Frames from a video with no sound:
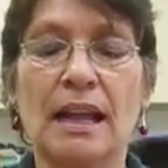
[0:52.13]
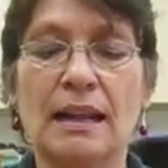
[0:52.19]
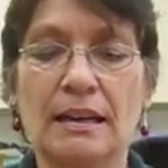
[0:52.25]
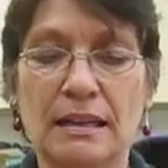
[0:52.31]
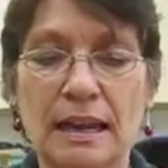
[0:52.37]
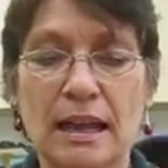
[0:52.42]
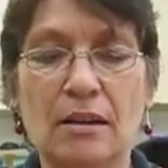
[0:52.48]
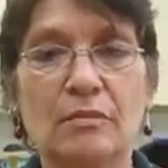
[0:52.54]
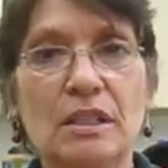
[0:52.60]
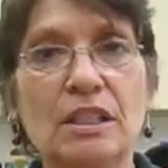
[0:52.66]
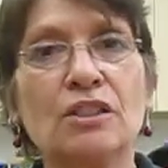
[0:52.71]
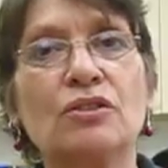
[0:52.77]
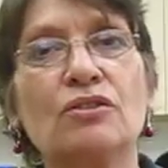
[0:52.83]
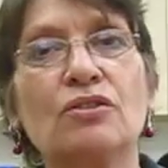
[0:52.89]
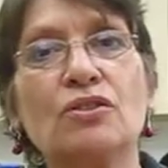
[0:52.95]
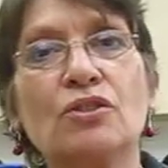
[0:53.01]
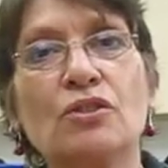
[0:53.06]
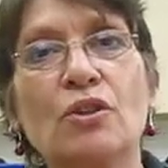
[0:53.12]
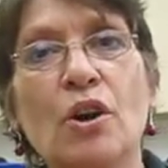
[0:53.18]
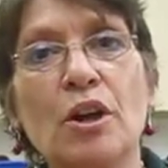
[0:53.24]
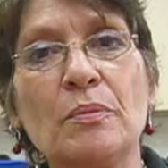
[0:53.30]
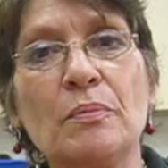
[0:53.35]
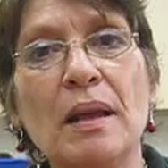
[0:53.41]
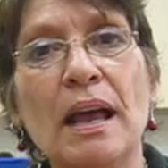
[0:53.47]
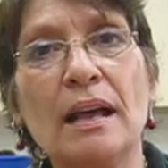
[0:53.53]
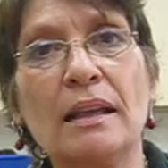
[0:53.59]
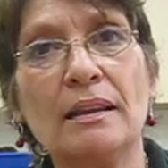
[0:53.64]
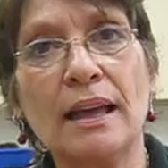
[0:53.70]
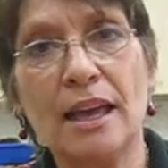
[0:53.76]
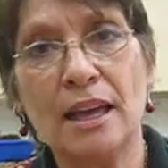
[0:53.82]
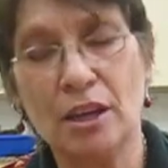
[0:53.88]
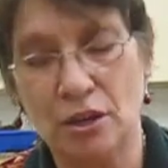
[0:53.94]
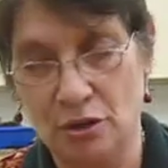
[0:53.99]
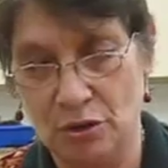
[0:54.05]
Now, Mr. Sean
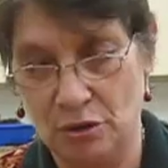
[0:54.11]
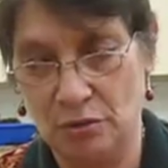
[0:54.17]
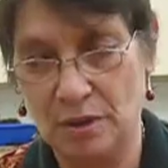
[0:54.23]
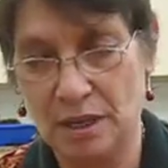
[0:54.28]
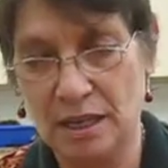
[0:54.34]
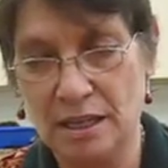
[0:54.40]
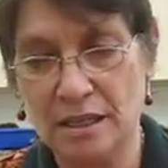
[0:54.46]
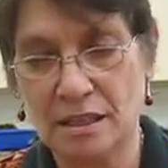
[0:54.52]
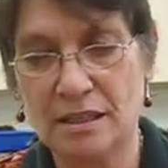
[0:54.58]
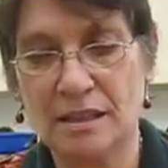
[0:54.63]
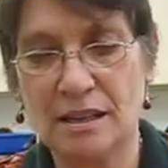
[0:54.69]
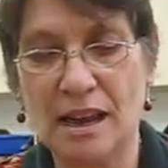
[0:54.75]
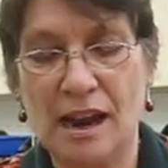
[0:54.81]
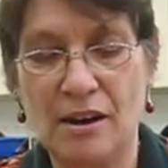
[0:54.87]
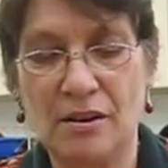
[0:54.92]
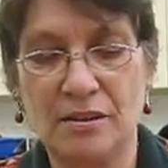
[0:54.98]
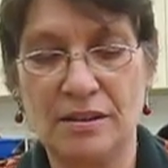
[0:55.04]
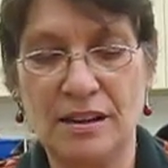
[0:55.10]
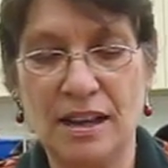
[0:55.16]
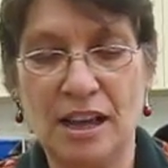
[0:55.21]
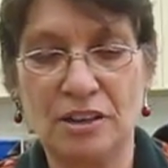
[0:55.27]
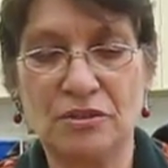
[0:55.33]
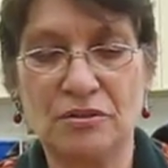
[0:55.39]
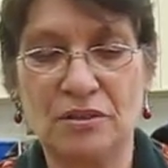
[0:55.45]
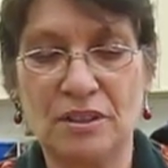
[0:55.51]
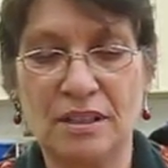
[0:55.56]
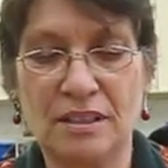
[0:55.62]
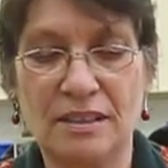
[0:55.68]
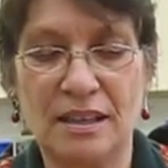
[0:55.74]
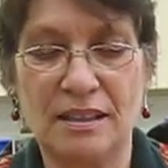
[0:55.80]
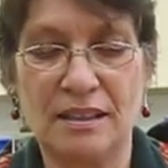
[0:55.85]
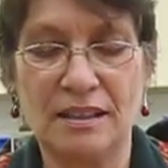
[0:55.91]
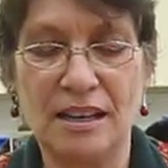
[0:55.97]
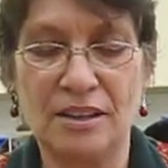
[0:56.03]
Mallee, who is our naturalist
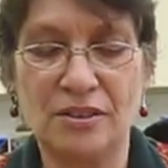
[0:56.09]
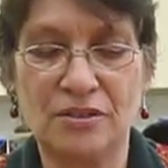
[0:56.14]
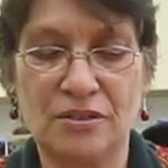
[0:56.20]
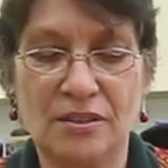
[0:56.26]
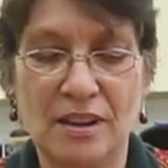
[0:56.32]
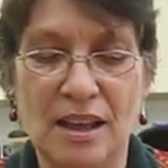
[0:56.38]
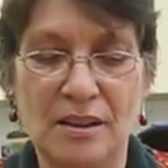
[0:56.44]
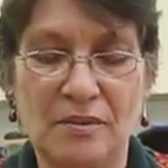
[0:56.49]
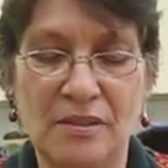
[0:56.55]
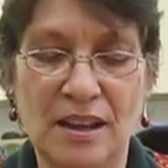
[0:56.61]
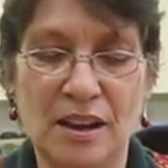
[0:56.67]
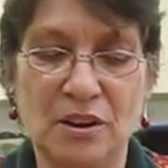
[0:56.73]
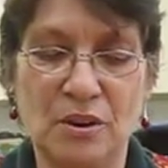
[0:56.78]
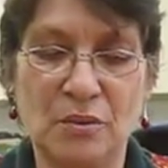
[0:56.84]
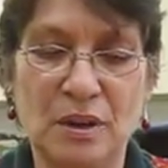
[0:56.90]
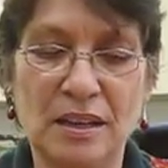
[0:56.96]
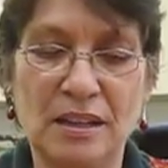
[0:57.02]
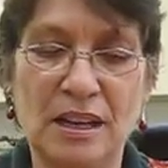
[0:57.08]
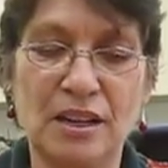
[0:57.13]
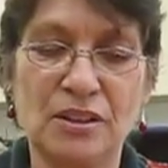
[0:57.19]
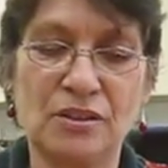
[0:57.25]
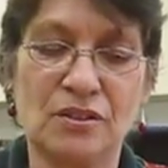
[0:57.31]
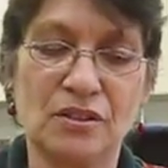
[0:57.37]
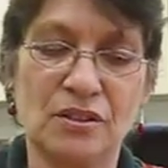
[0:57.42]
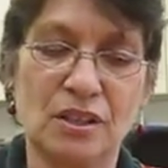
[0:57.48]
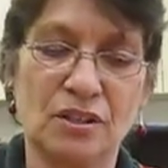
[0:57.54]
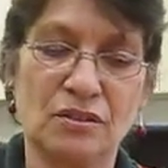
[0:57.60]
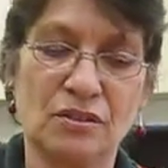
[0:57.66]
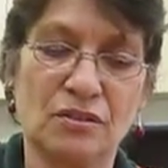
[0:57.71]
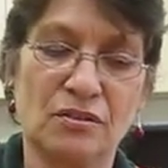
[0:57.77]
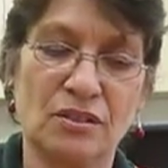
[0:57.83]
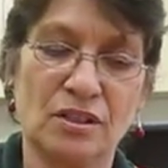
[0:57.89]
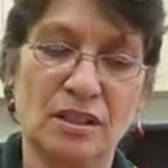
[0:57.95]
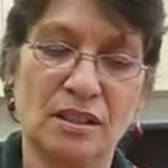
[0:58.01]
at DaggerWing Nature Center,
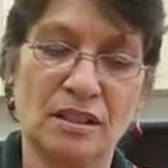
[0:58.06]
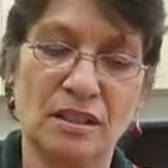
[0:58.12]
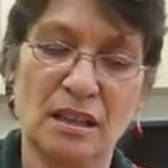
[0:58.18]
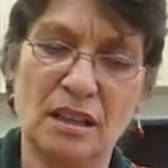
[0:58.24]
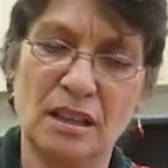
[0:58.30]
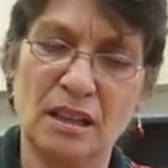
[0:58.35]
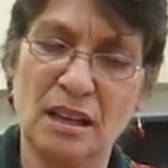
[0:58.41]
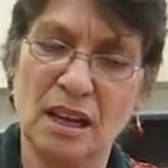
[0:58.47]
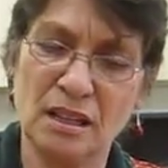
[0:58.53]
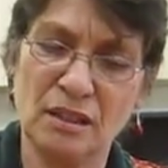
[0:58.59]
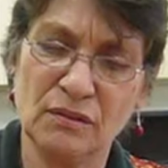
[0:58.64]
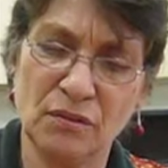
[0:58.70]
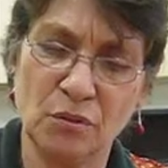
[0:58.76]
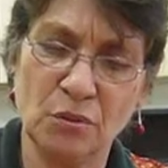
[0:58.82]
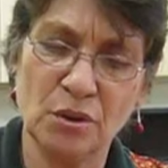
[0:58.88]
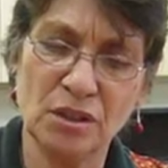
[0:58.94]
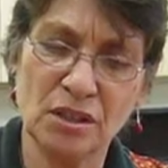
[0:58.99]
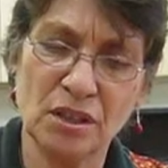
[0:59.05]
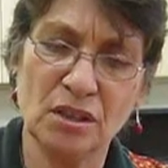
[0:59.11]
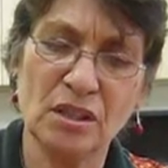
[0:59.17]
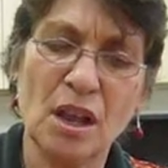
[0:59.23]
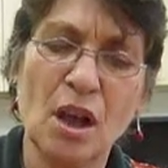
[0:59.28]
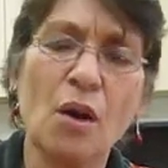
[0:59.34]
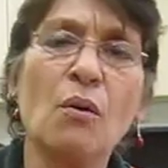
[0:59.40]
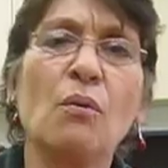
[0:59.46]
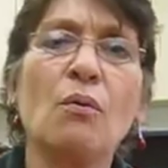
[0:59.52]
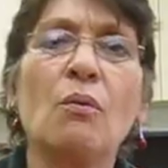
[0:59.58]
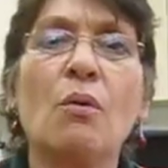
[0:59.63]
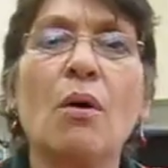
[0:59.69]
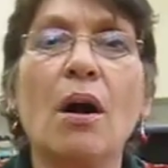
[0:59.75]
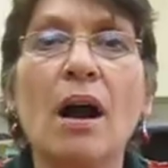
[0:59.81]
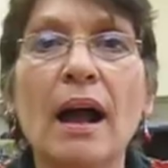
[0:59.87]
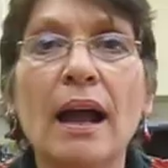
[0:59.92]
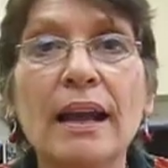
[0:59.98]
just said that he has 4 toes.
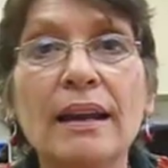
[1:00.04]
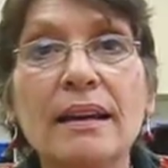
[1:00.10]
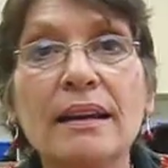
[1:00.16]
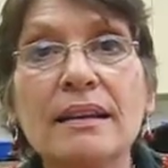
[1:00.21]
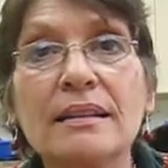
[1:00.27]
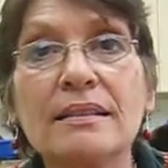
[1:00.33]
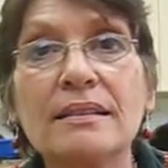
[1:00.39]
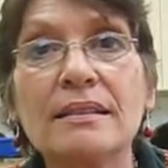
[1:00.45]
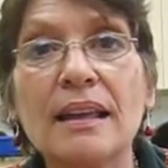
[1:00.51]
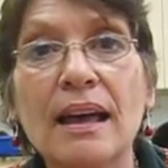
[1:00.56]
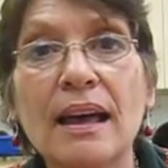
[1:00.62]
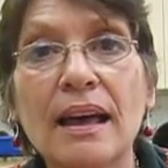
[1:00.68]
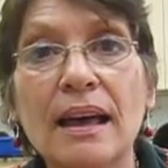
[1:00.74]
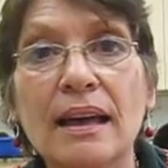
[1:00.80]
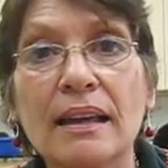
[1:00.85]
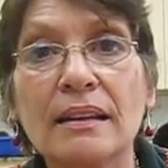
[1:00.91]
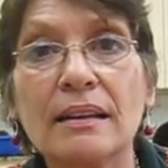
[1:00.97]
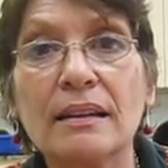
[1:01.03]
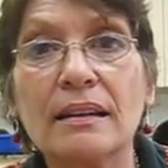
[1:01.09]
Why is that?